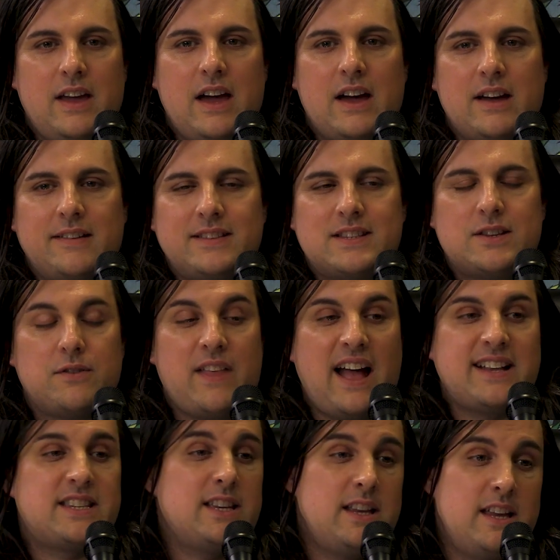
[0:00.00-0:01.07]
Yeah. So
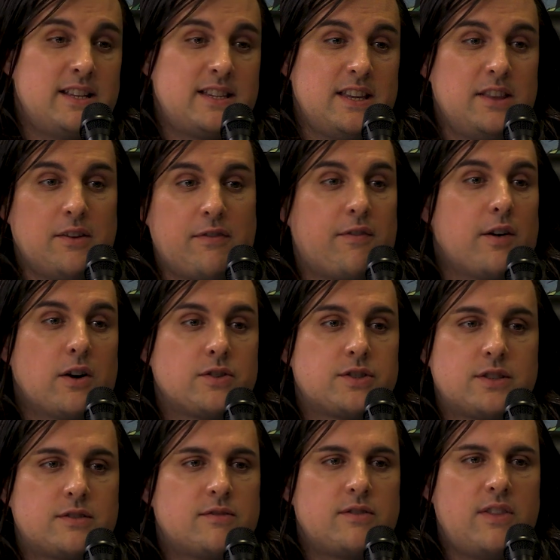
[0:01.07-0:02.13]
that's it. It's in the
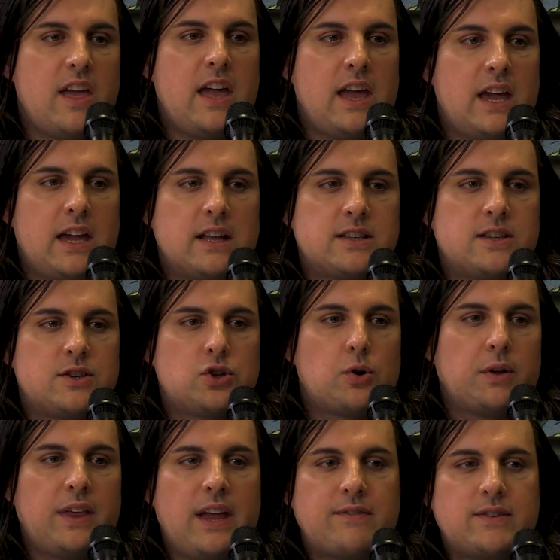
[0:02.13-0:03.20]
first thing. It's shortly